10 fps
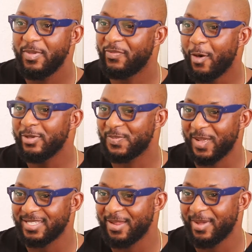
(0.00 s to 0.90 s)
before we
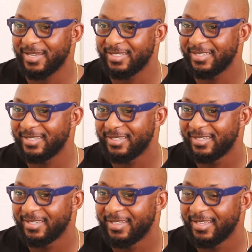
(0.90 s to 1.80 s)
spent the money.
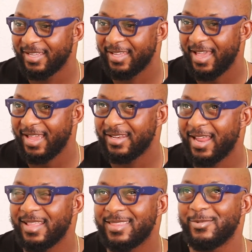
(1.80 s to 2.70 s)
And
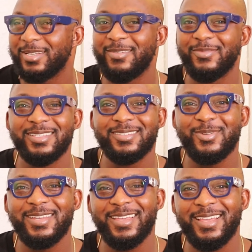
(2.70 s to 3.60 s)
I think
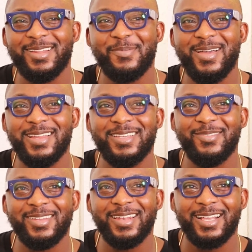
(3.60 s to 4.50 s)
the money didn't
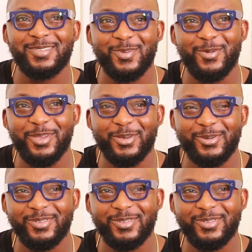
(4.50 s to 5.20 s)
even last for a week.